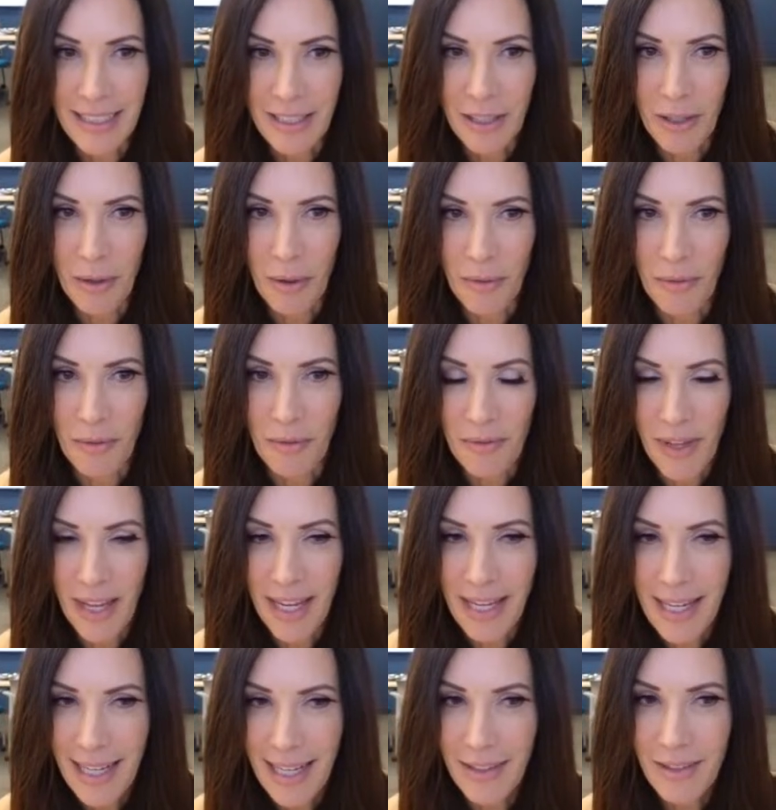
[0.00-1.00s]
So
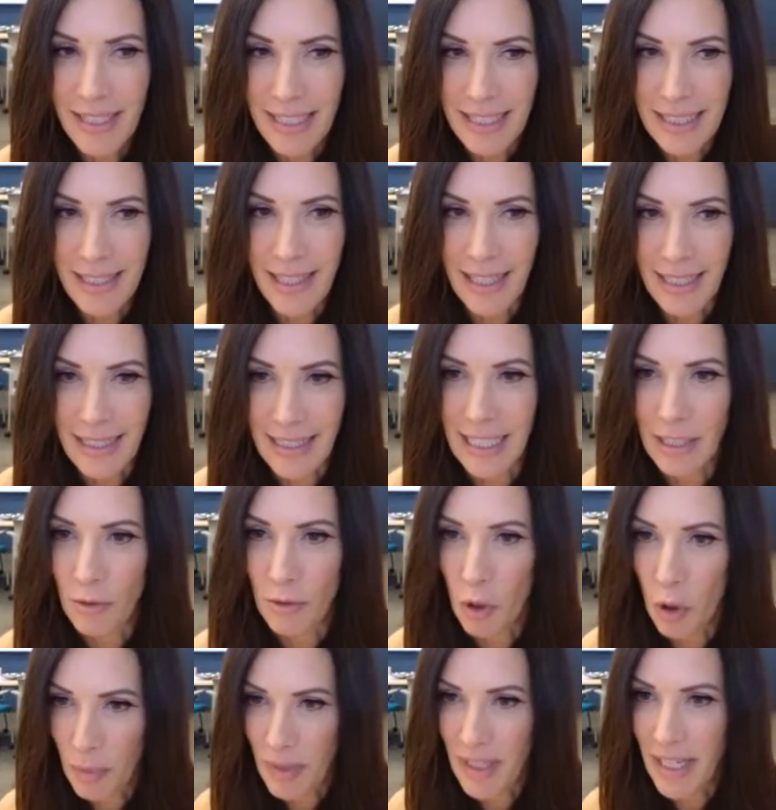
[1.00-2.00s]
they had this idea,
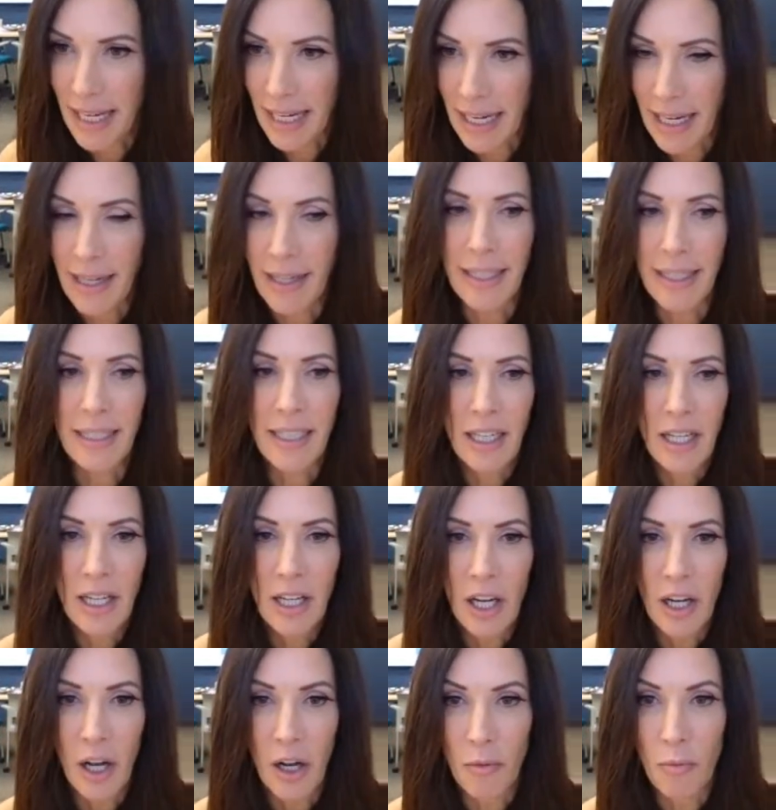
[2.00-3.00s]
OpenAI,
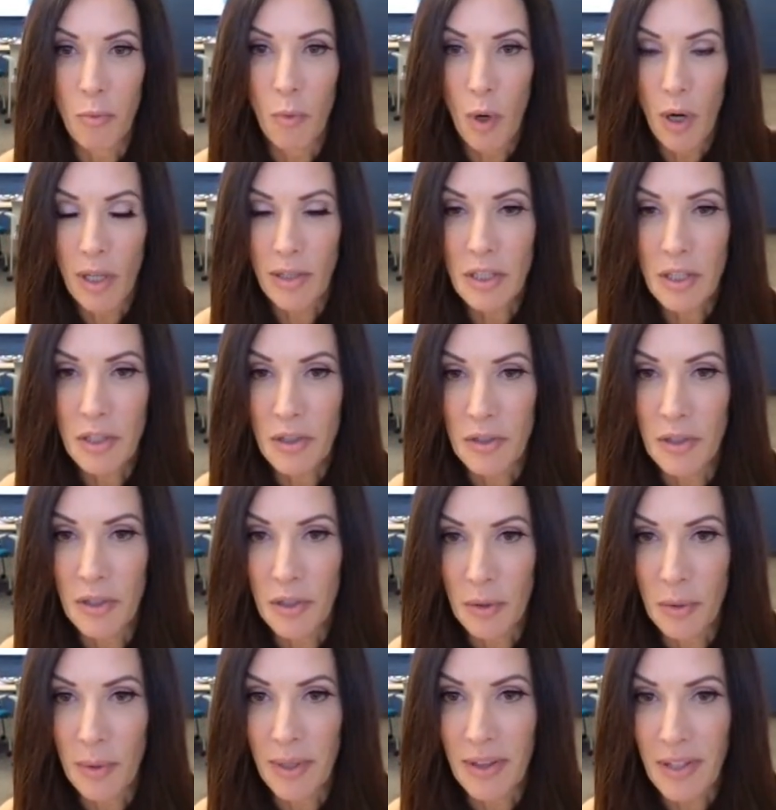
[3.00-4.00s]
of what to
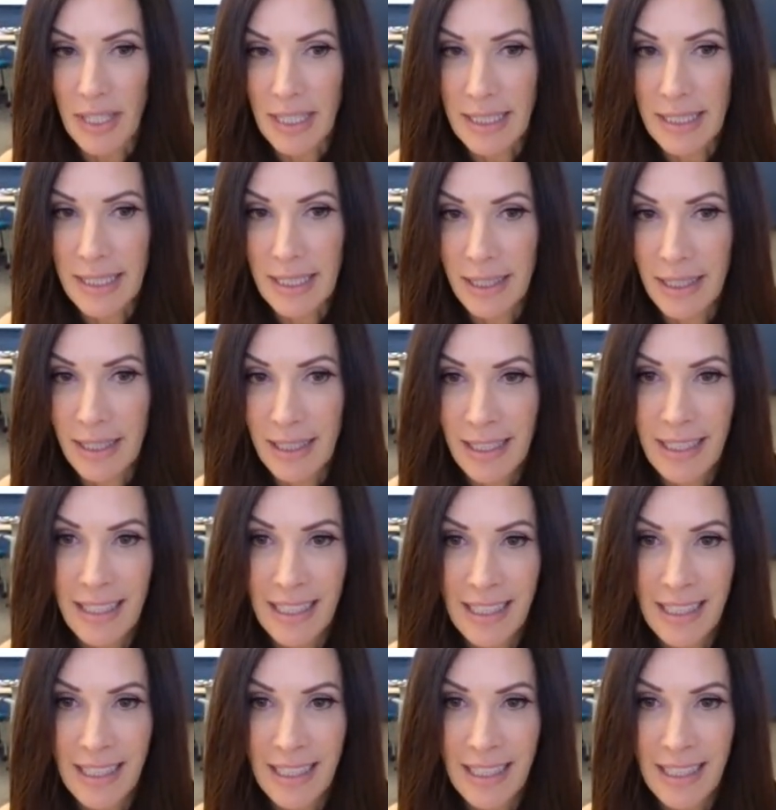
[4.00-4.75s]
do with this